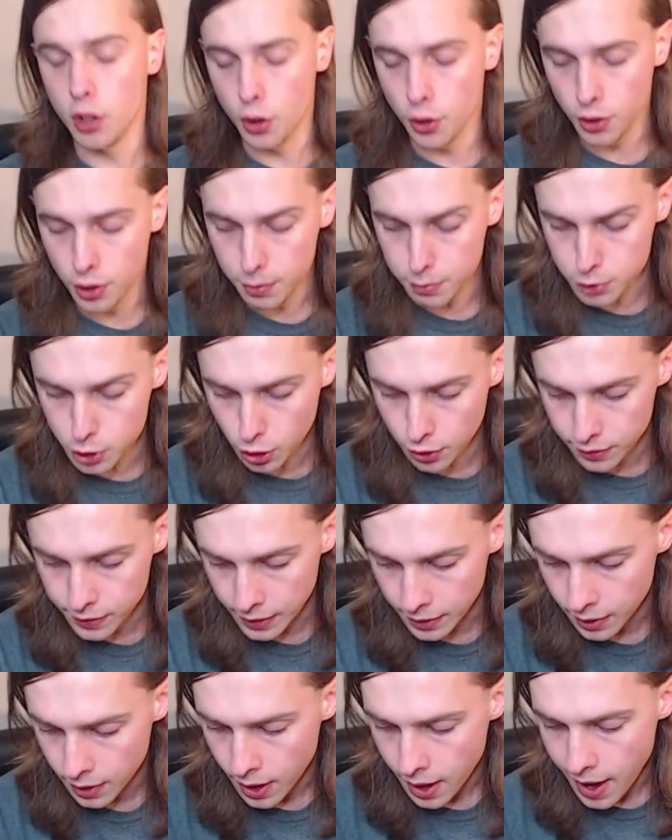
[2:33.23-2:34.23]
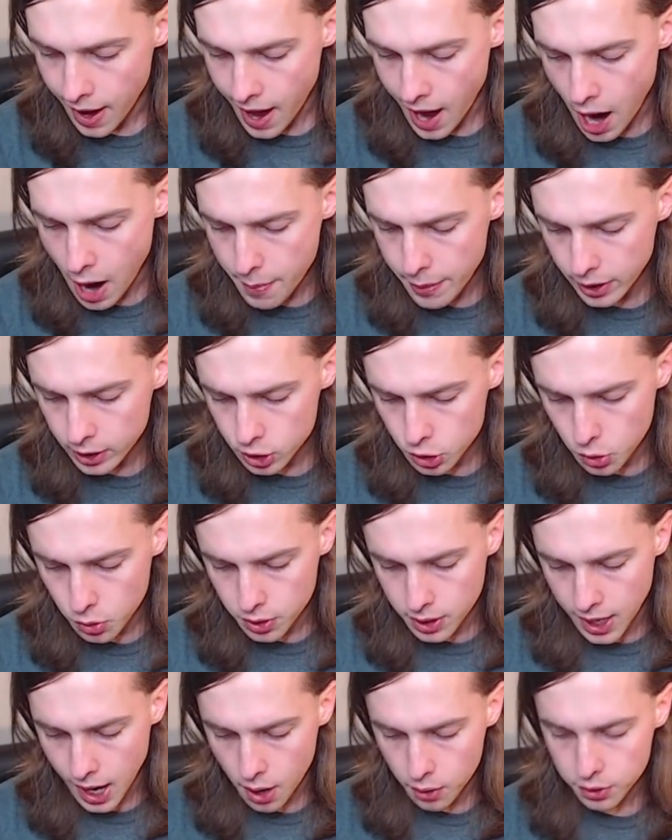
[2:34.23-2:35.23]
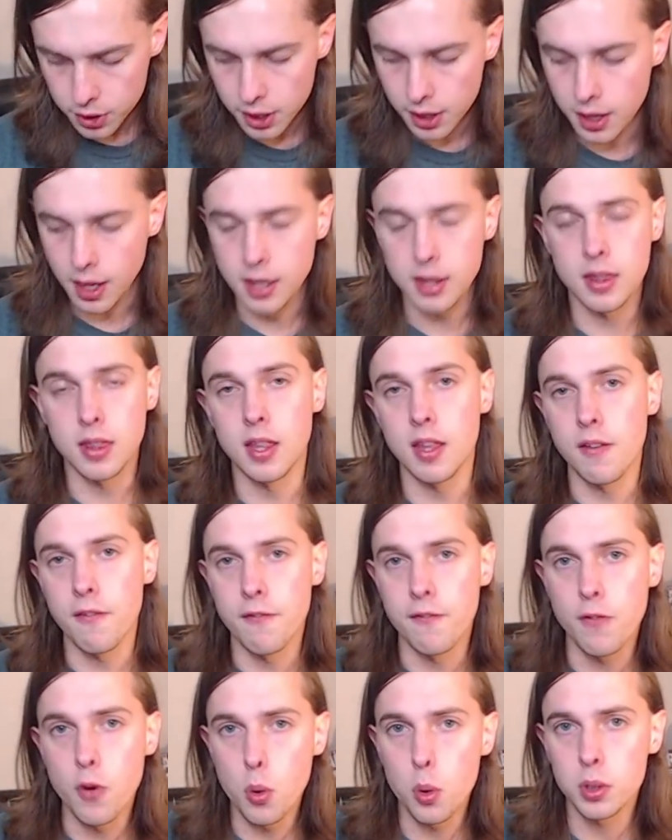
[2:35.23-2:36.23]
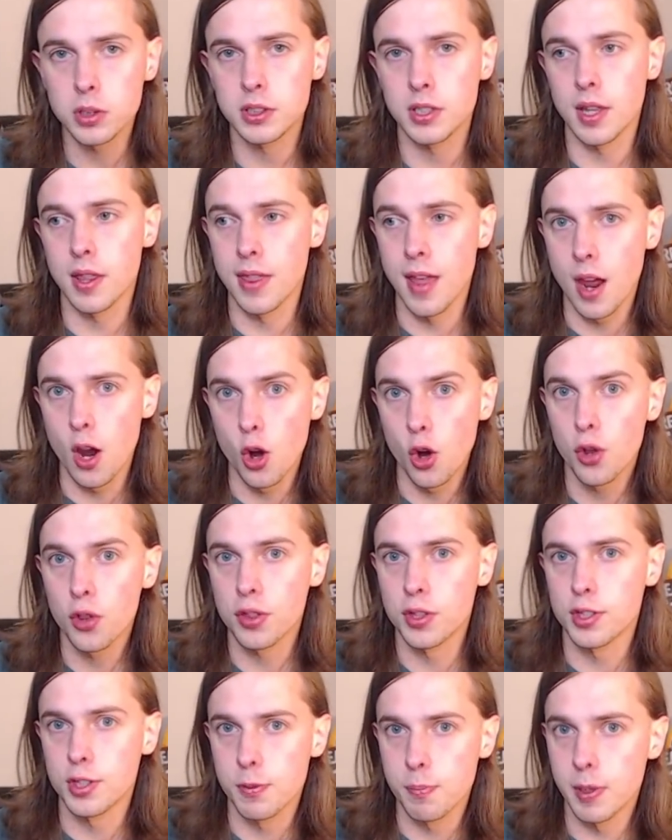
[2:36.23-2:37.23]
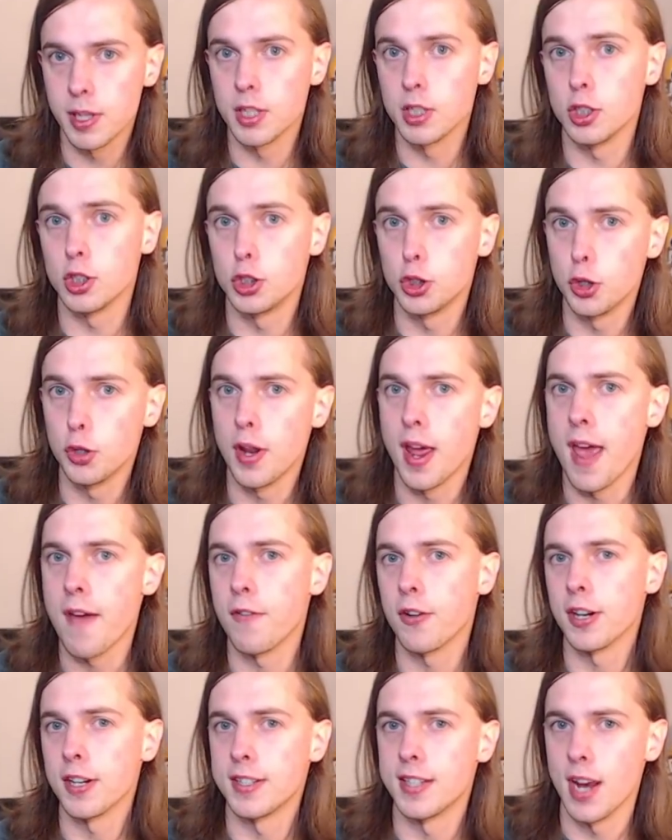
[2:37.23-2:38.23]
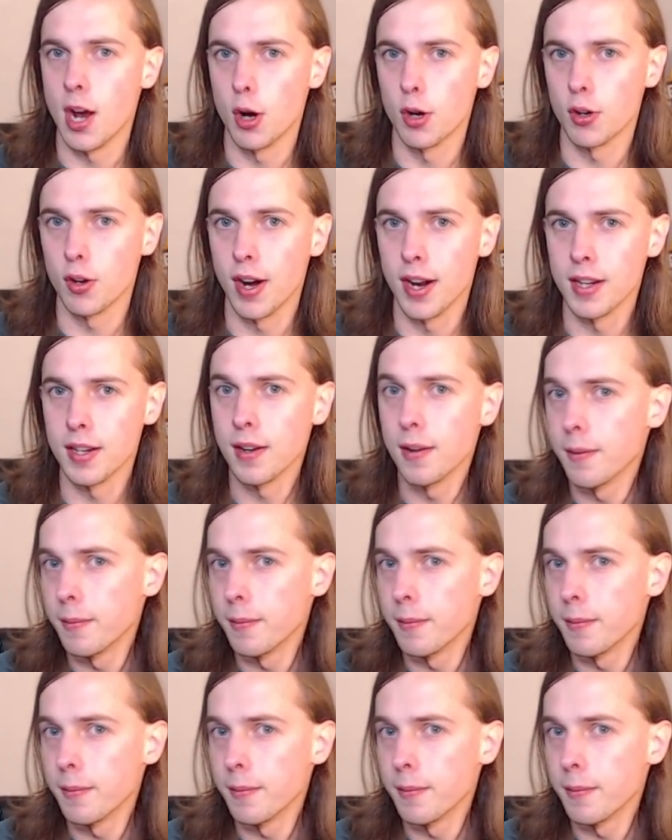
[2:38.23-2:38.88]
Earth Observer. How about you calculate the force that Earth's spin should have on a tower crane?